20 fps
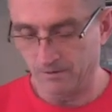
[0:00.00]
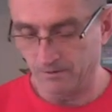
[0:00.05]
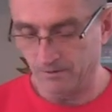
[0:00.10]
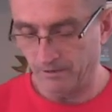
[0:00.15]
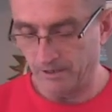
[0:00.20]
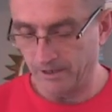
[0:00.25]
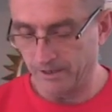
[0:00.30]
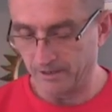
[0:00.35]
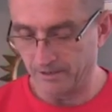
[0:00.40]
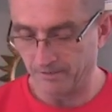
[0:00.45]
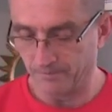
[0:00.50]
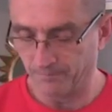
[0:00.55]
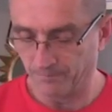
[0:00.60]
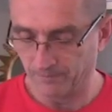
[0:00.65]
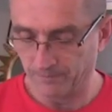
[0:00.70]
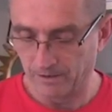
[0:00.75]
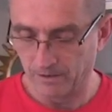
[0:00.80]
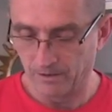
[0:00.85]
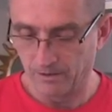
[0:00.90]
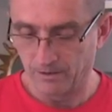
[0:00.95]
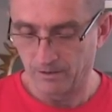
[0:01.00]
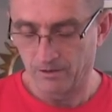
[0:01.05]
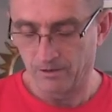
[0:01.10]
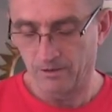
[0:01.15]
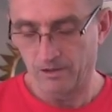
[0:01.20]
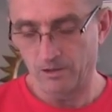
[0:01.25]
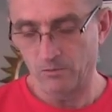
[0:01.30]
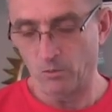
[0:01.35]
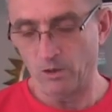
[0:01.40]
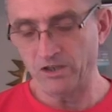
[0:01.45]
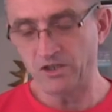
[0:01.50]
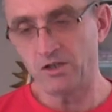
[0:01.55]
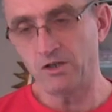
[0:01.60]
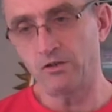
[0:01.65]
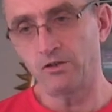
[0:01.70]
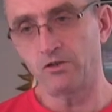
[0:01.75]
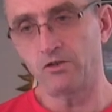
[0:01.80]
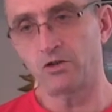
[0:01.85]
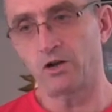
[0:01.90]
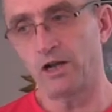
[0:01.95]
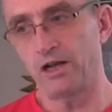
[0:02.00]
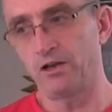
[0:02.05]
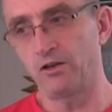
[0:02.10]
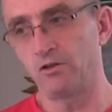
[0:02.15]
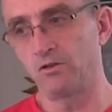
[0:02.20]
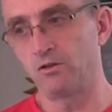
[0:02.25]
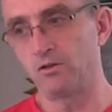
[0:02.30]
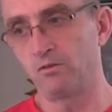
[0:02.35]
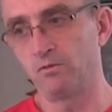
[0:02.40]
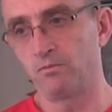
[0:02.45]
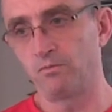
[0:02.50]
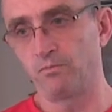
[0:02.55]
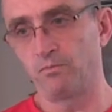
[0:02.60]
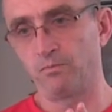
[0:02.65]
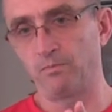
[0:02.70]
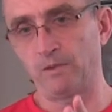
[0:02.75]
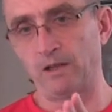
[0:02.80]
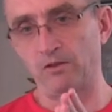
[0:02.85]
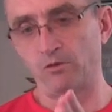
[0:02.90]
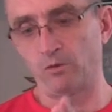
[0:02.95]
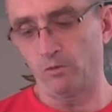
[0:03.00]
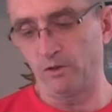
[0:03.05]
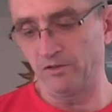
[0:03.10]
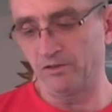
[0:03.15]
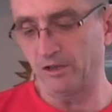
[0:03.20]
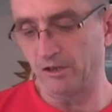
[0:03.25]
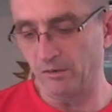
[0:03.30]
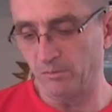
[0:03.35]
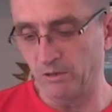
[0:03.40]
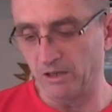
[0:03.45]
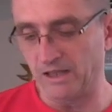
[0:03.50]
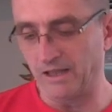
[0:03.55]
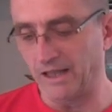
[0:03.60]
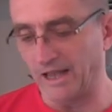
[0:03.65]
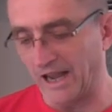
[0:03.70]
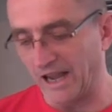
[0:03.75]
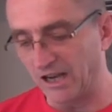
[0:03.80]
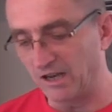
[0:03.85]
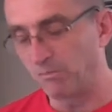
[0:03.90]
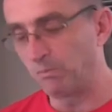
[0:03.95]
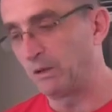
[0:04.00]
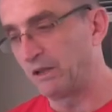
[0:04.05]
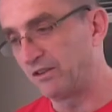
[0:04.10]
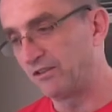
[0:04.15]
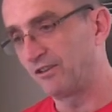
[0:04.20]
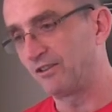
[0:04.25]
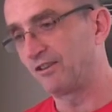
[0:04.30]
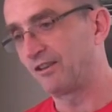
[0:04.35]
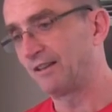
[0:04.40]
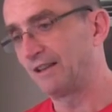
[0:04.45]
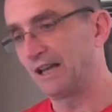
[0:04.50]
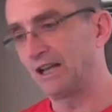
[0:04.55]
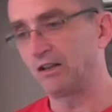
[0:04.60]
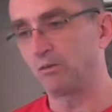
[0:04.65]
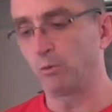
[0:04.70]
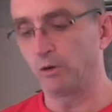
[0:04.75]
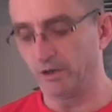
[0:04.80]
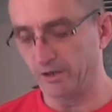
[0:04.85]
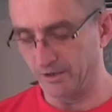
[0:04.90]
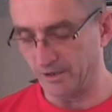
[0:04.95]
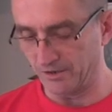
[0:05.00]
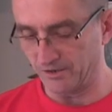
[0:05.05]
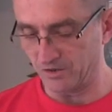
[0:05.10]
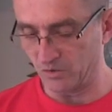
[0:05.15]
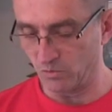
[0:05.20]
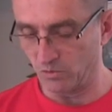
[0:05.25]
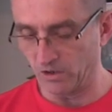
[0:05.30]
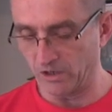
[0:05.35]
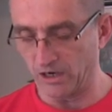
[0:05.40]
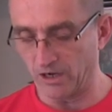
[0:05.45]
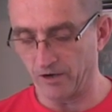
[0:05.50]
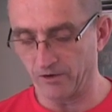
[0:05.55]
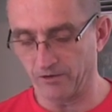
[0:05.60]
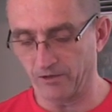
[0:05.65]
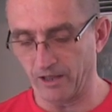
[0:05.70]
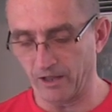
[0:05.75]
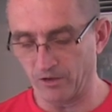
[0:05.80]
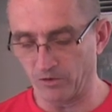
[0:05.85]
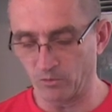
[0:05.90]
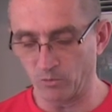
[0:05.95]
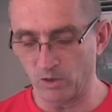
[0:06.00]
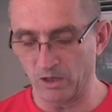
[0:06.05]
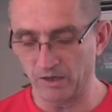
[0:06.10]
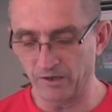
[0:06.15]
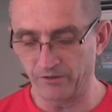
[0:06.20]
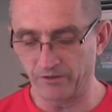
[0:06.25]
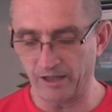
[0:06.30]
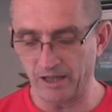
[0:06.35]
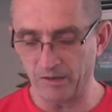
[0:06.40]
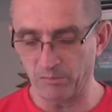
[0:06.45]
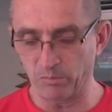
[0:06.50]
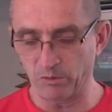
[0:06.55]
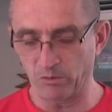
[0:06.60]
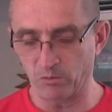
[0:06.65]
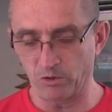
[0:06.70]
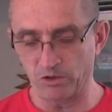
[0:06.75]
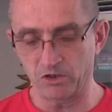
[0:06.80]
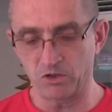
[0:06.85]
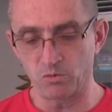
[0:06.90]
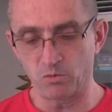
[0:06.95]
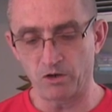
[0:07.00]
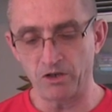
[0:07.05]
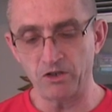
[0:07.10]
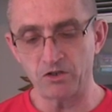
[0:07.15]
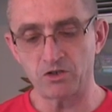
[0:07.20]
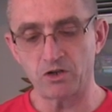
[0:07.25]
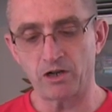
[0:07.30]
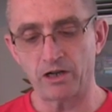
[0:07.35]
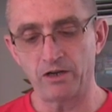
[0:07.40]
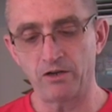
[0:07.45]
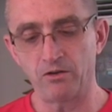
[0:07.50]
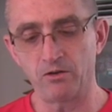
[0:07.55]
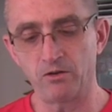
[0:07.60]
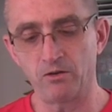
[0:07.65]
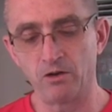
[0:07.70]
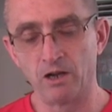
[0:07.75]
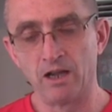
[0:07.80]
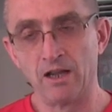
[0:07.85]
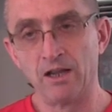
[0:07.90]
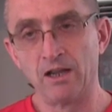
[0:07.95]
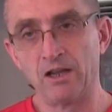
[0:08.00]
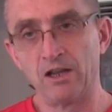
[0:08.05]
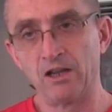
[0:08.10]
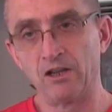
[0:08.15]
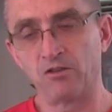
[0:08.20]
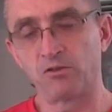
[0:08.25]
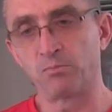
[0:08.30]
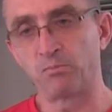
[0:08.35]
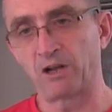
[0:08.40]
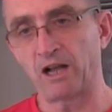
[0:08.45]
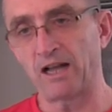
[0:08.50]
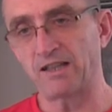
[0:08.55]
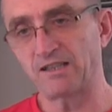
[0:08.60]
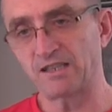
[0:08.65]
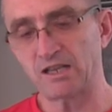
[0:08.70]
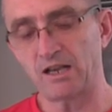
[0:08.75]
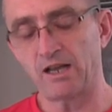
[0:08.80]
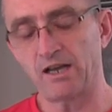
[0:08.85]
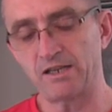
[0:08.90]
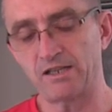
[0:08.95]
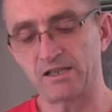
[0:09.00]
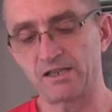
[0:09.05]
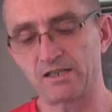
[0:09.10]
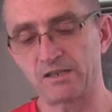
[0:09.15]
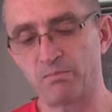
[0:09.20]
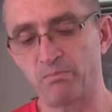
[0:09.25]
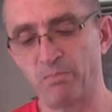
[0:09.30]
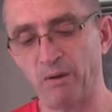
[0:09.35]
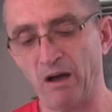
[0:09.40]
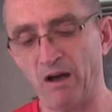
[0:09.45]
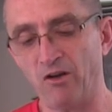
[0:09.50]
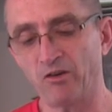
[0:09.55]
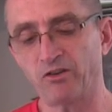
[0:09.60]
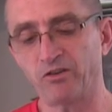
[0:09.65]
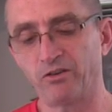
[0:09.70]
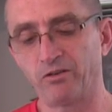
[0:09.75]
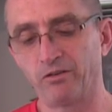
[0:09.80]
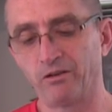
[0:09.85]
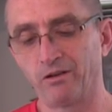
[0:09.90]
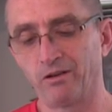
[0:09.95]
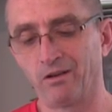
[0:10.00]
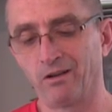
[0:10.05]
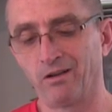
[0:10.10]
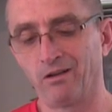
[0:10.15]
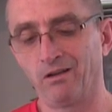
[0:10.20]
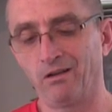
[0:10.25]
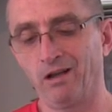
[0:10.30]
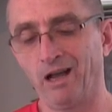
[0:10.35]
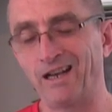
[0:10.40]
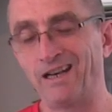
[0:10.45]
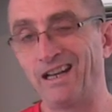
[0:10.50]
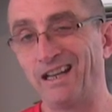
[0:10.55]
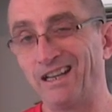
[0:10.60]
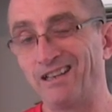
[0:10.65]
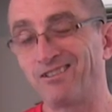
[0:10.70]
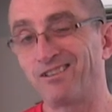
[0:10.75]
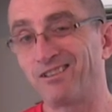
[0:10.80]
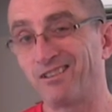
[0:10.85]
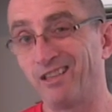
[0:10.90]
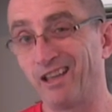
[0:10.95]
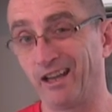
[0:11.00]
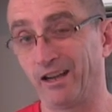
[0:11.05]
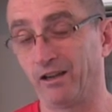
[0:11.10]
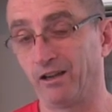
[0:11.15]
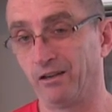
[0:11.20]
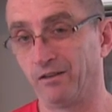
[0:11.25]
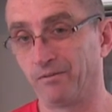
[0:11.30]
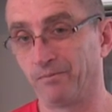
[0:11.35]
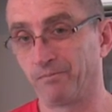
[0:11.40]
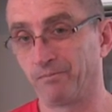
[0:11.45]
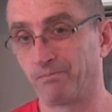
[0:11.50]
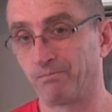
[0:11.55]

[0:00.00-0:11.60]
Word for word: Alrighty. And what you're going to try and do, there's always going to be the end pieces in that where it doesn't work out as well as that, but what you want to try and do is cut slices about an inch thick.